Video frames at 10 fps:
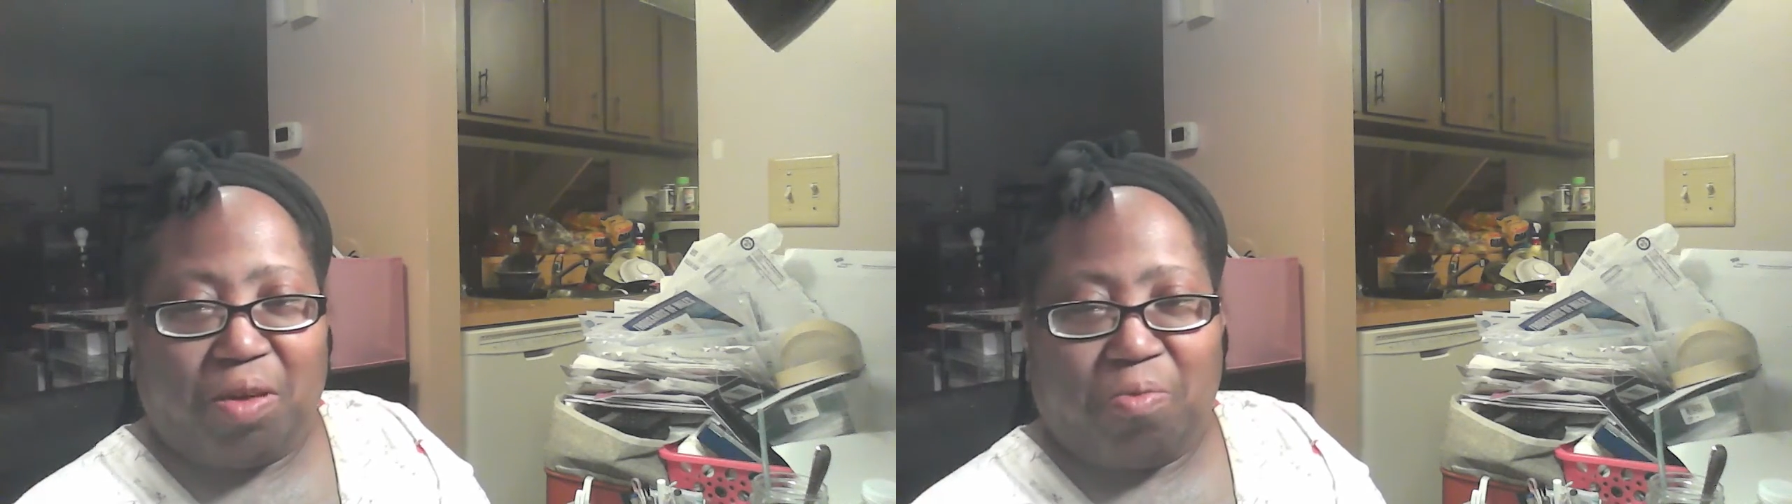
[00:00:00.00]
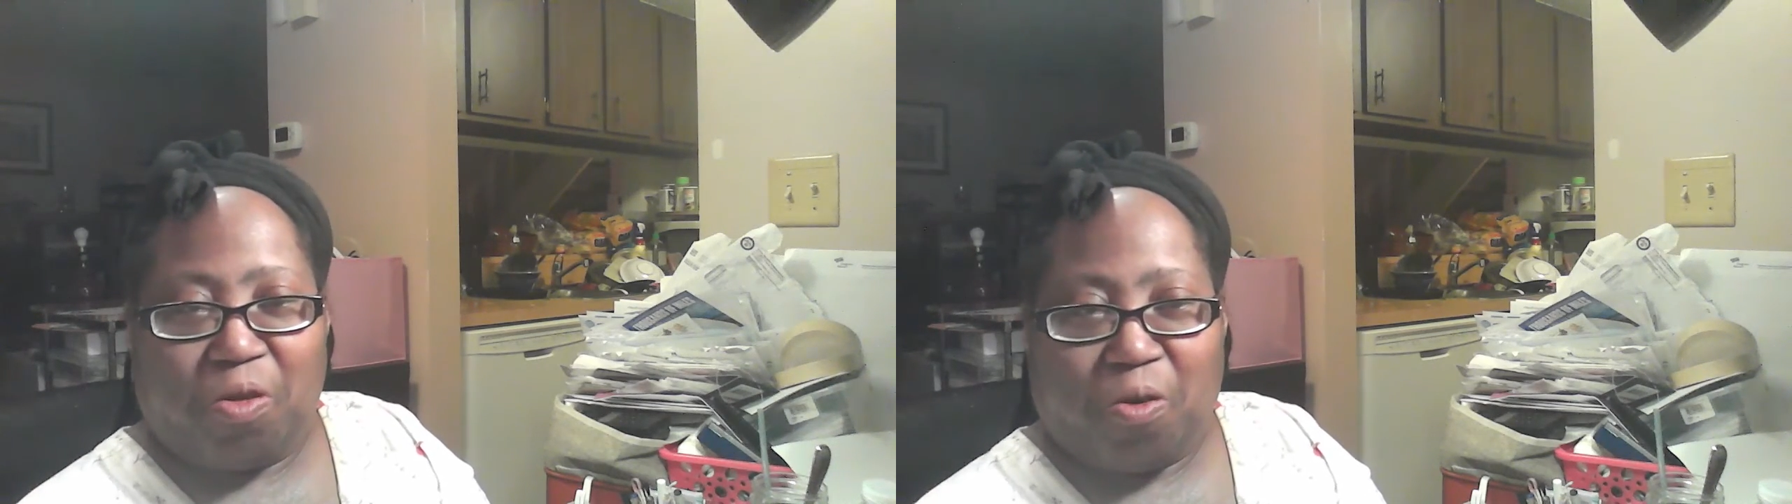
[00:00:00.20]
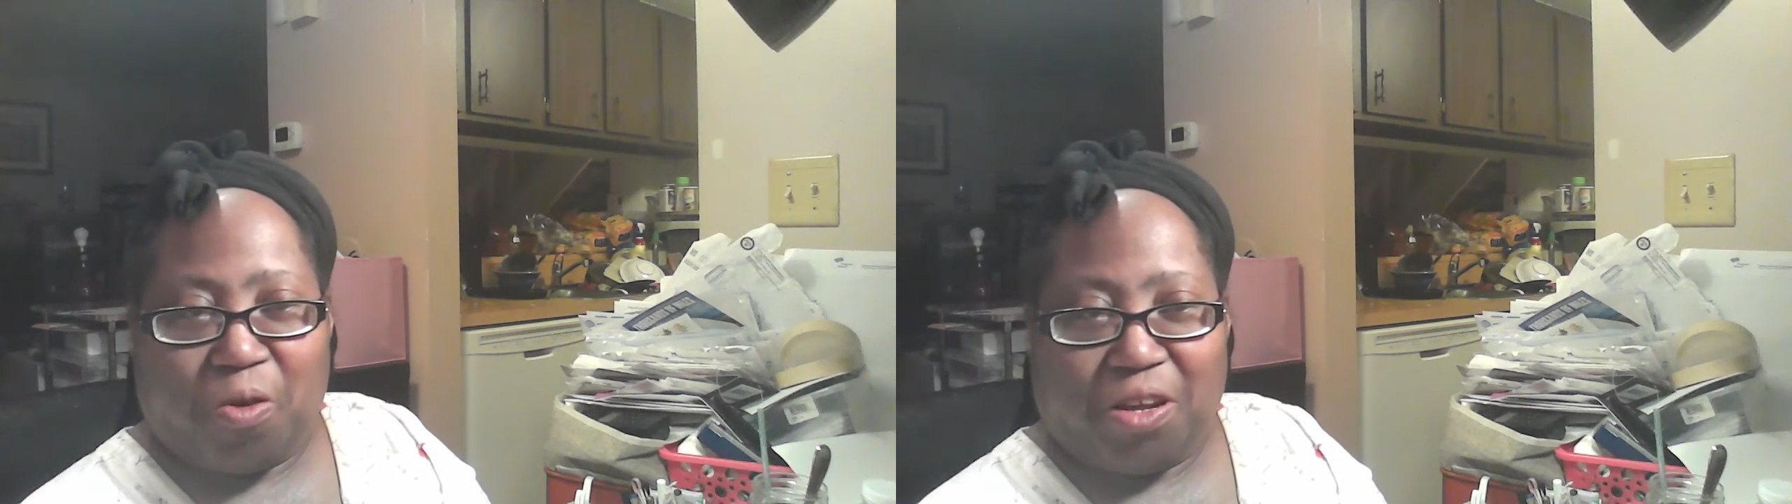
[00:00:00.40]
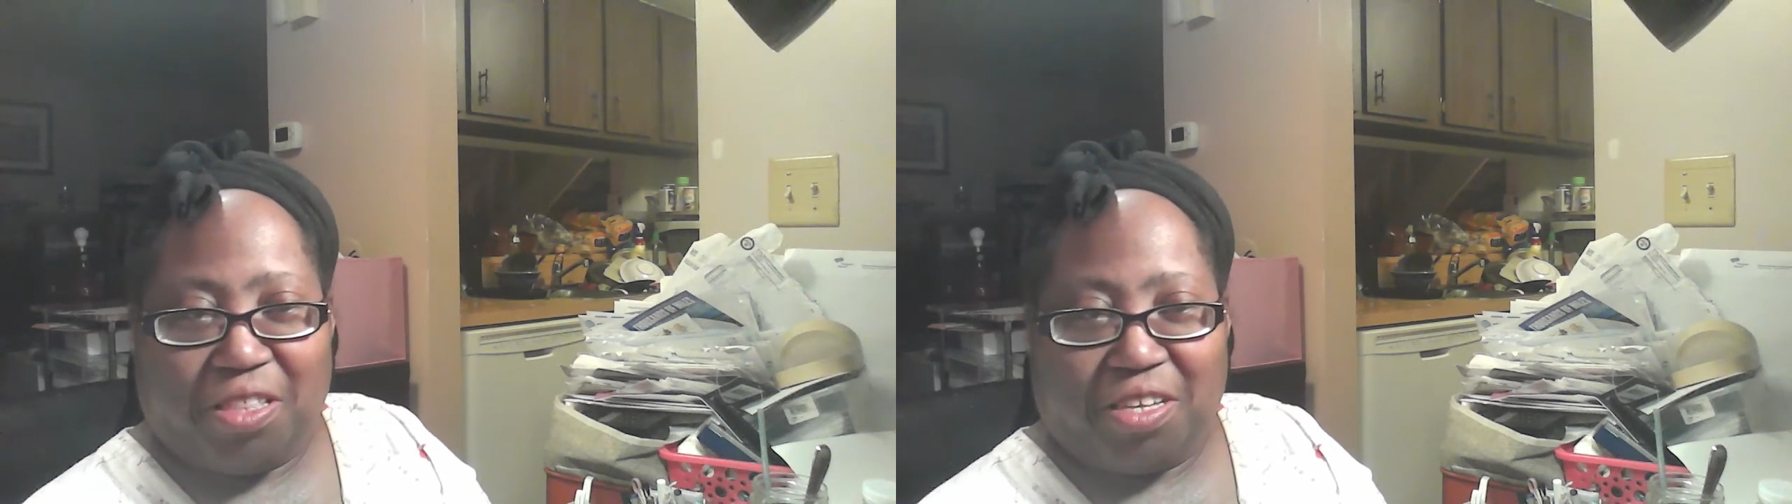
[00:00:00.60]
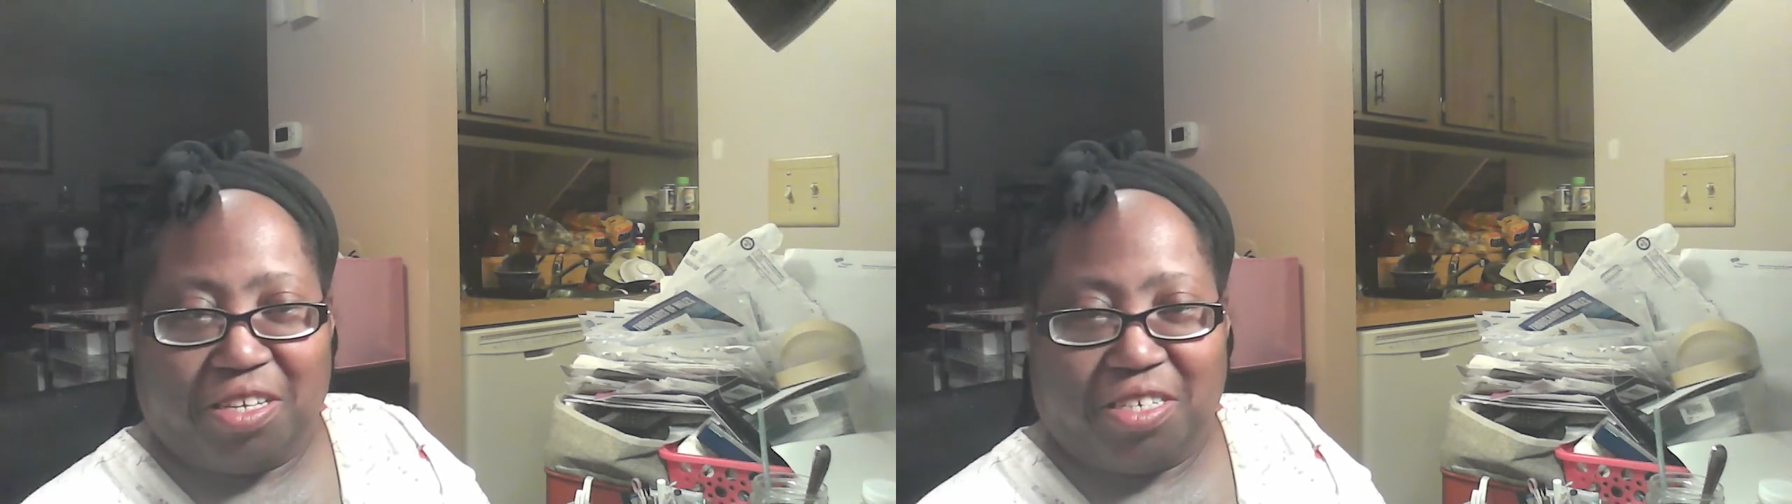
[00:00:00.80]
recording
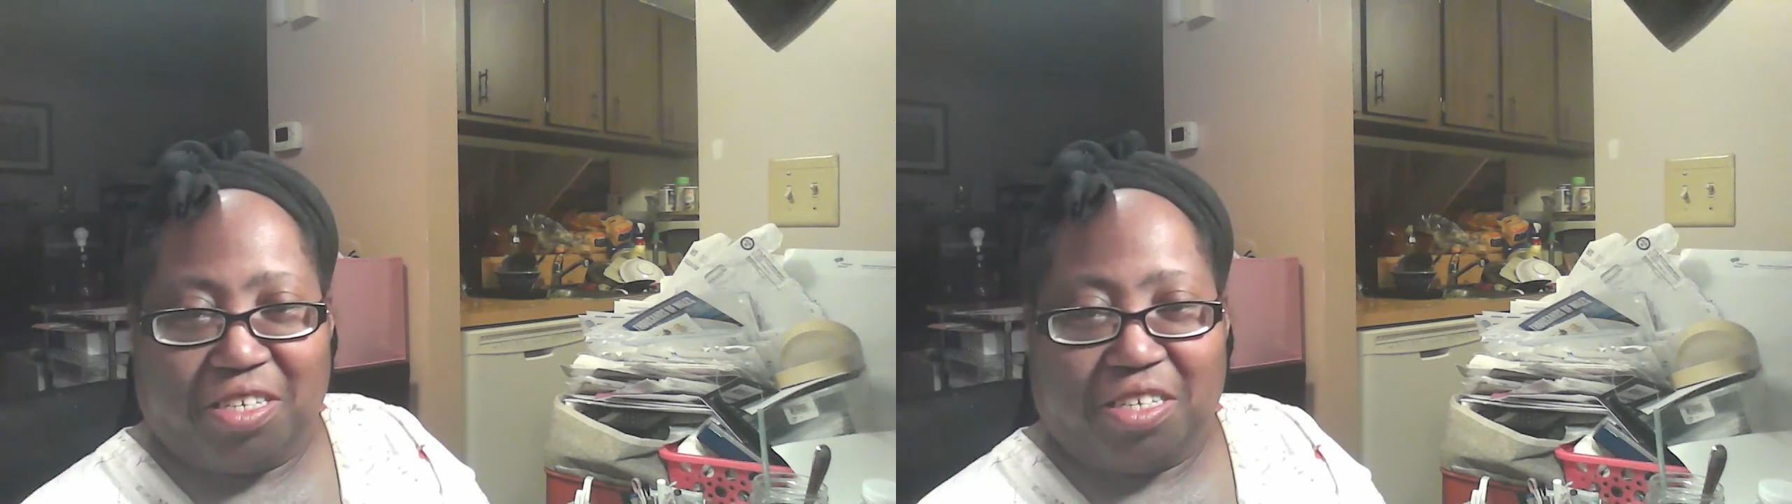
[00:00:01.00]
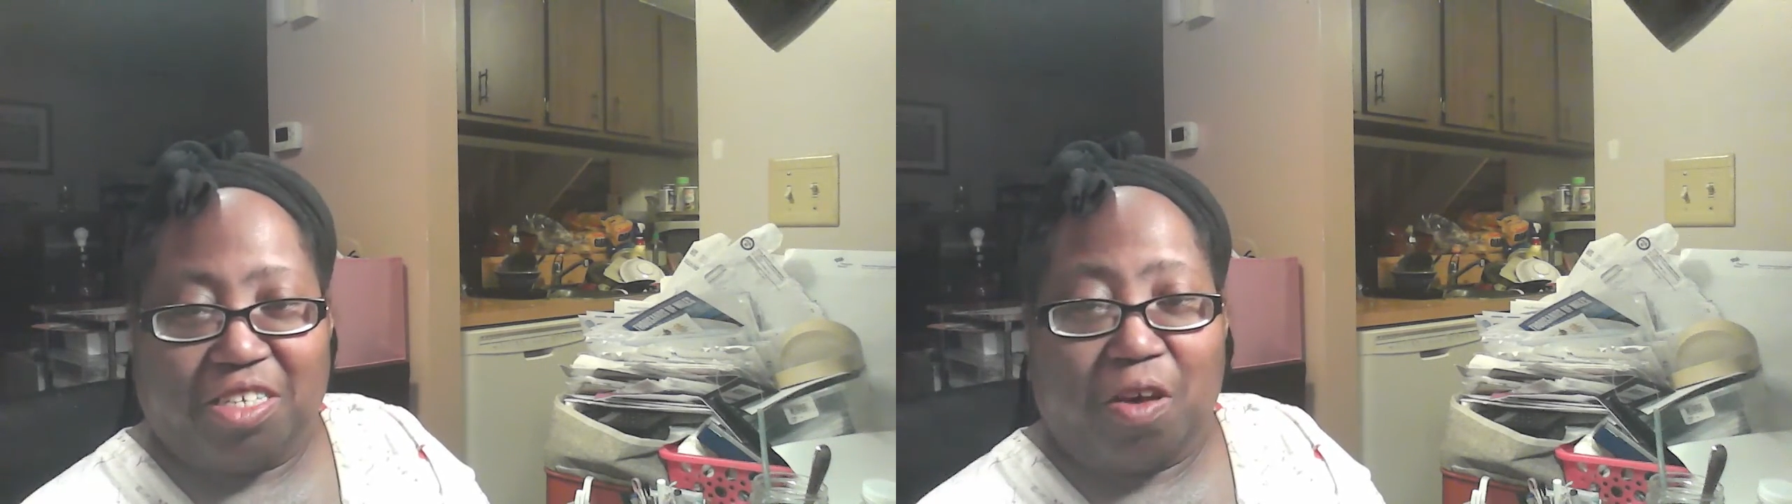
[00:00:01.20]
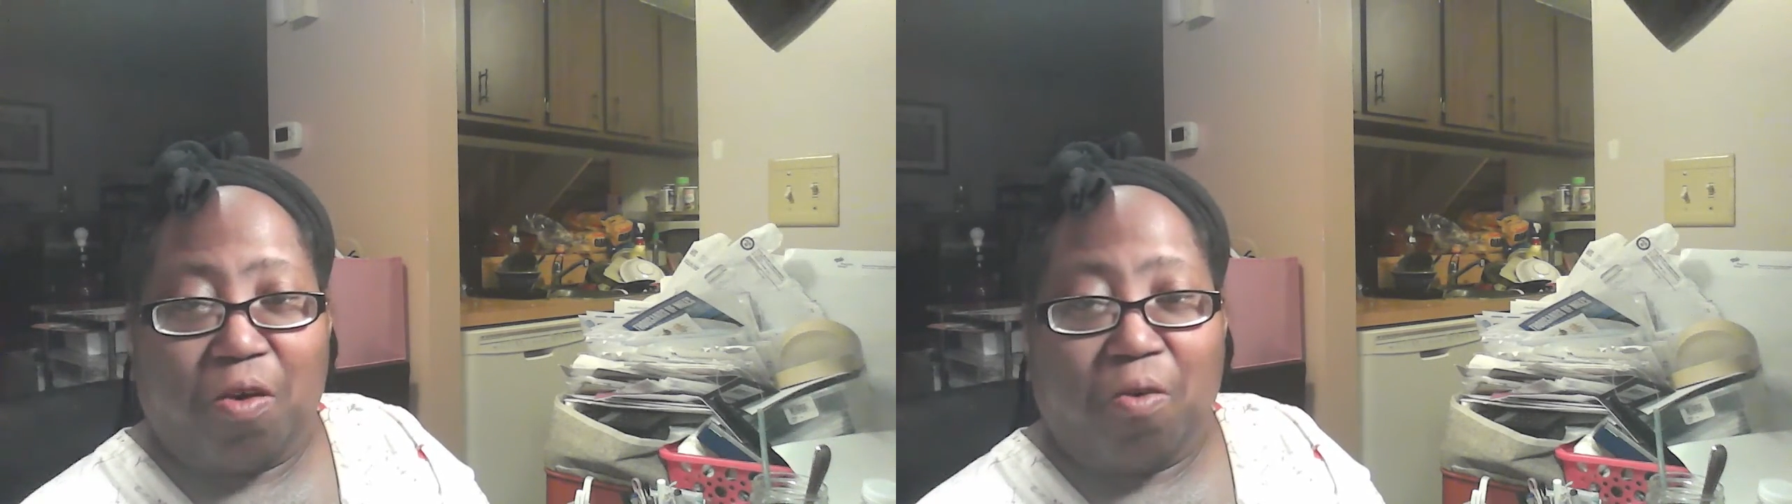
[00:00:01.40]
this. So